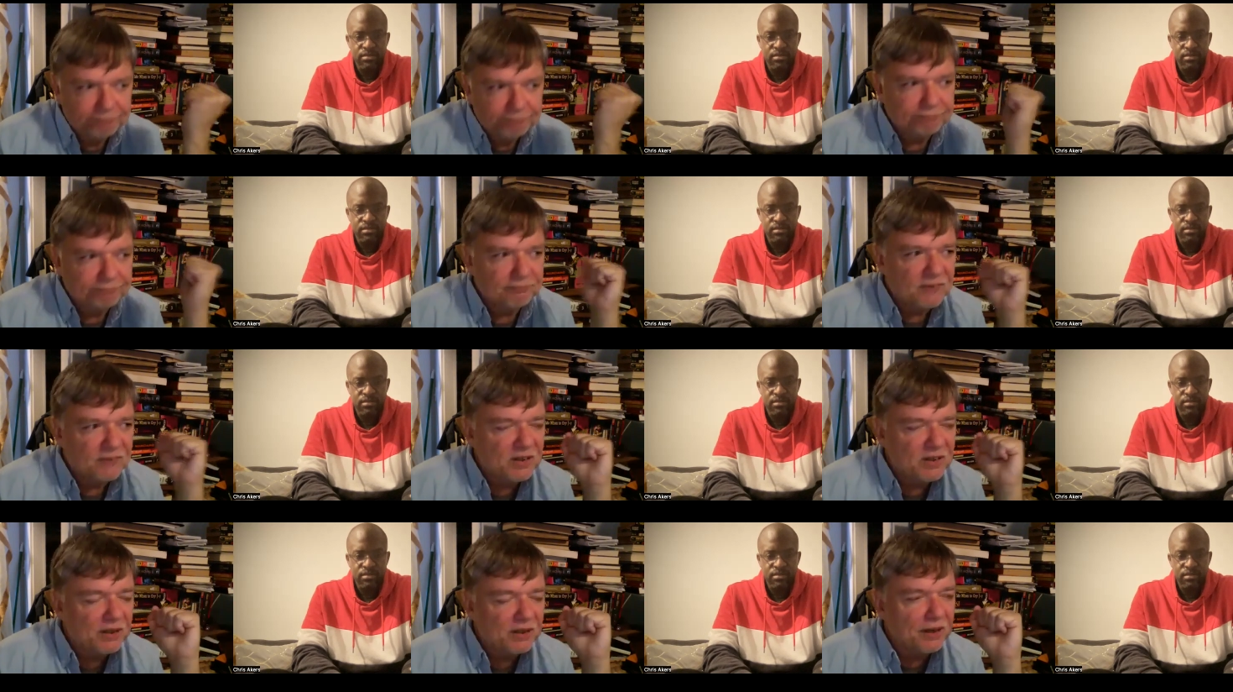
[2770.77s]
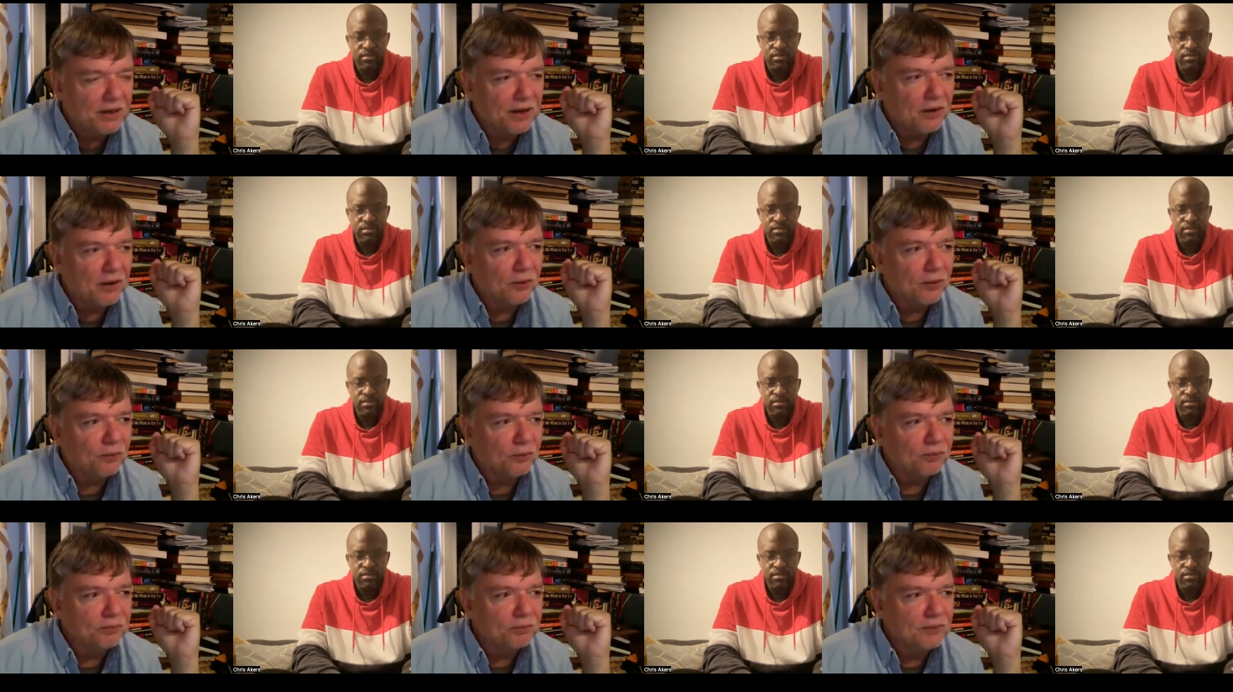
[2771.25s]
Speaker 1: you
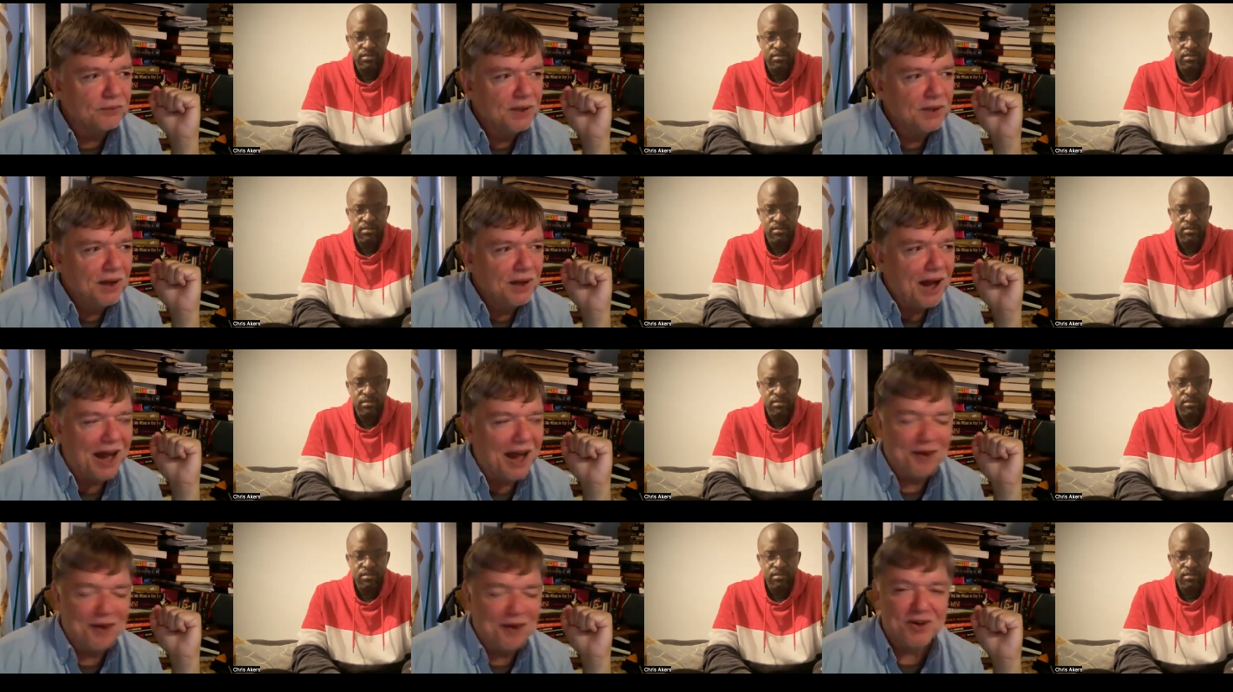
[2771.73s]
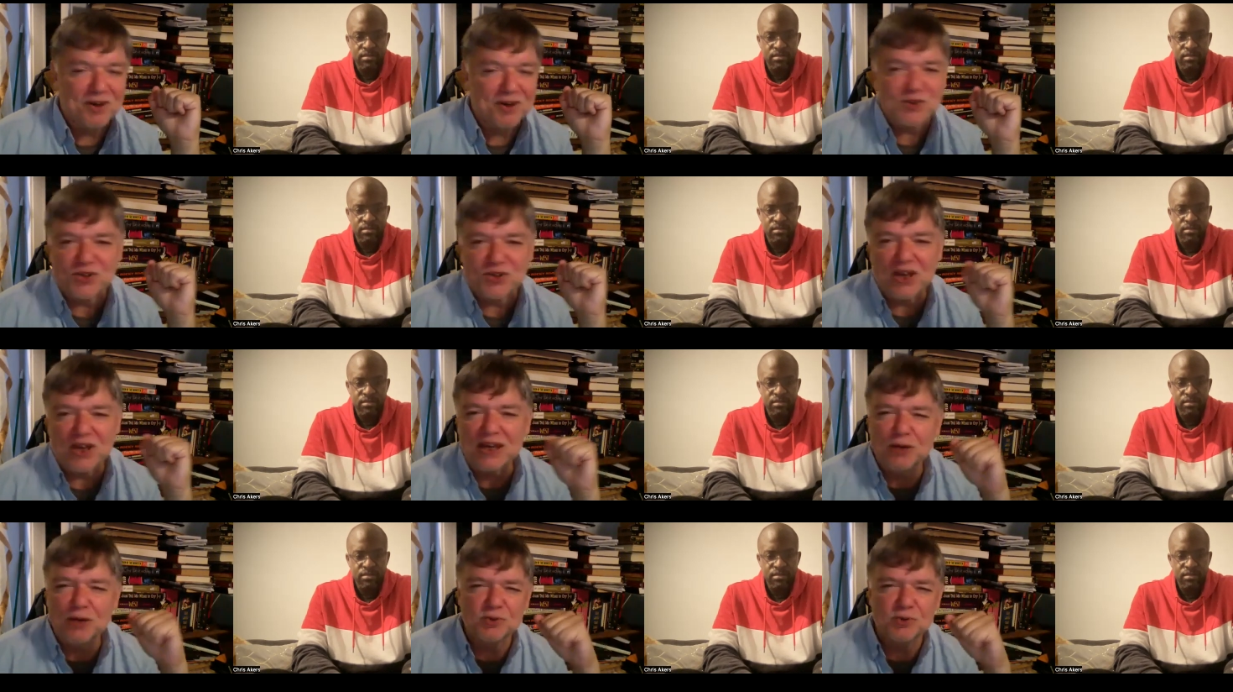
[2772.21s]
know, I don't want to
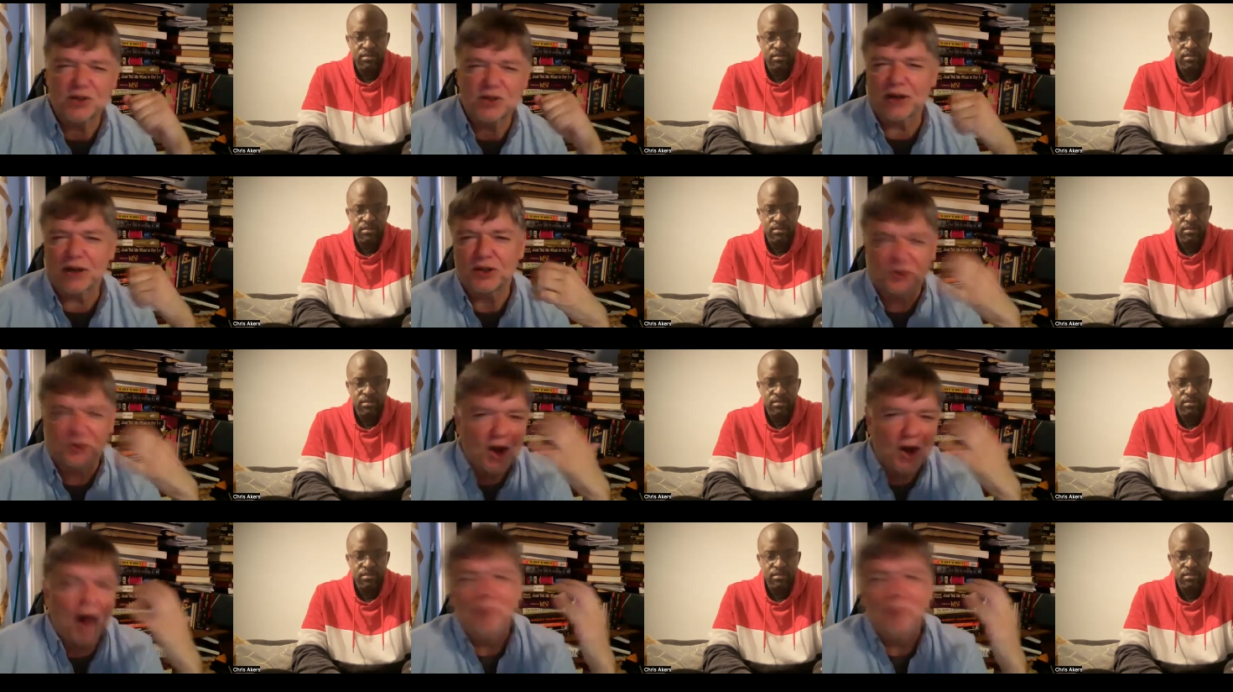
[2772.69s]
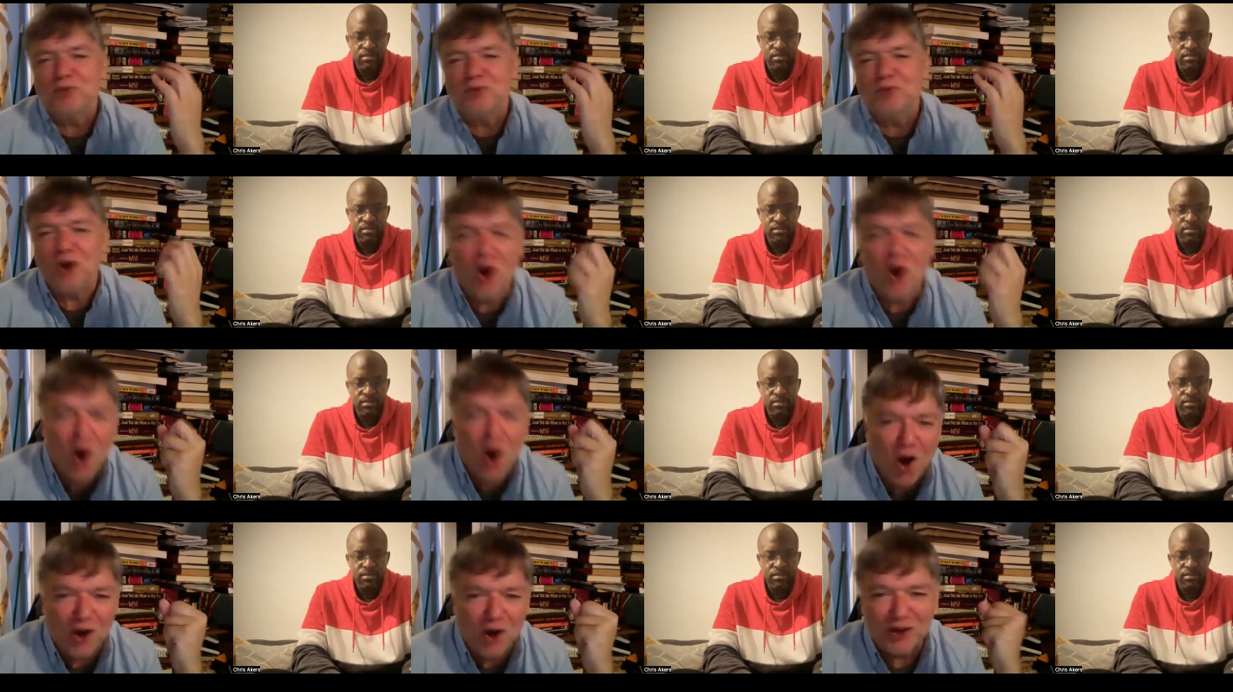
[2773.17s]
say he was like a top dog,